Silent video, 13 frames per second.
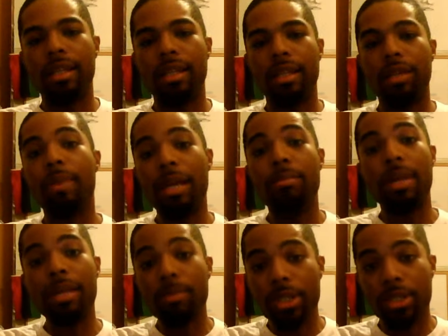there may
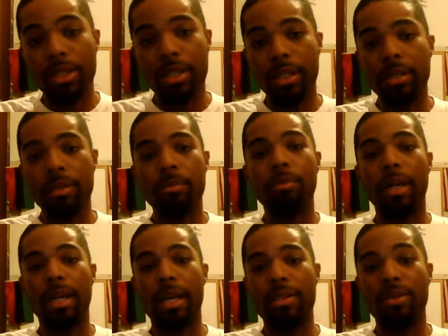be a machine, but
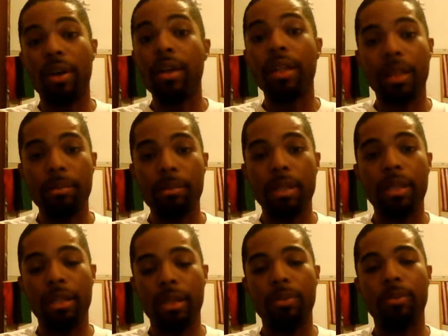it has very limited
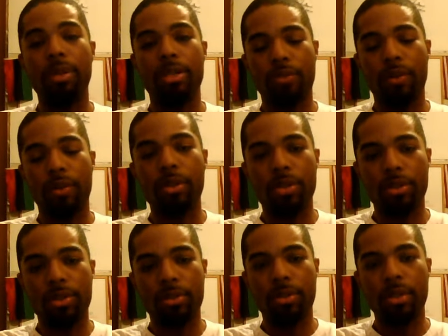in what its focus
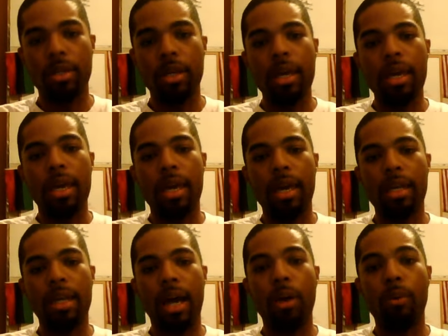is on.
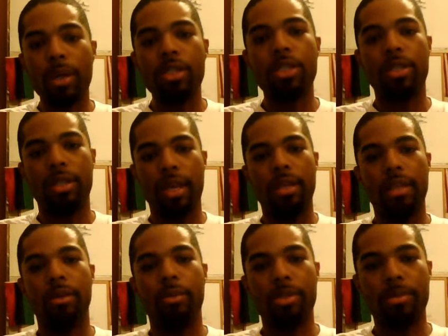And I wish that
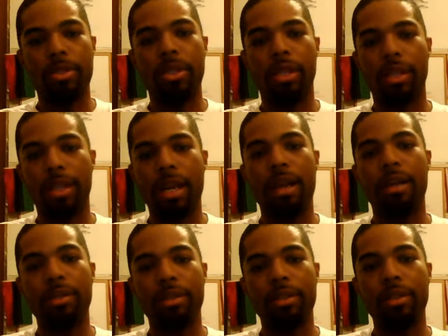there was a machine that I
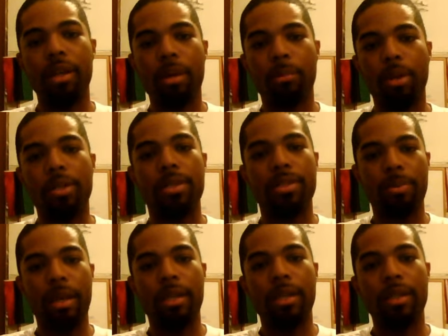could
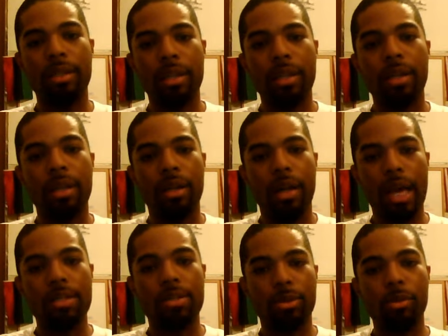participate in
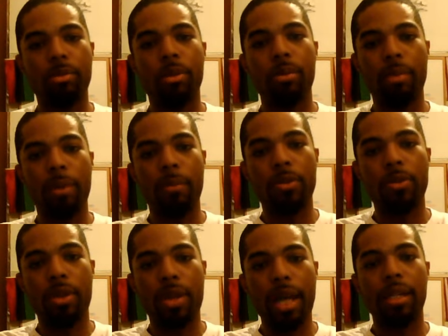as a school board member so
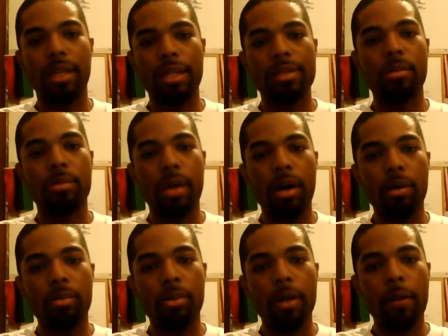that I could get some help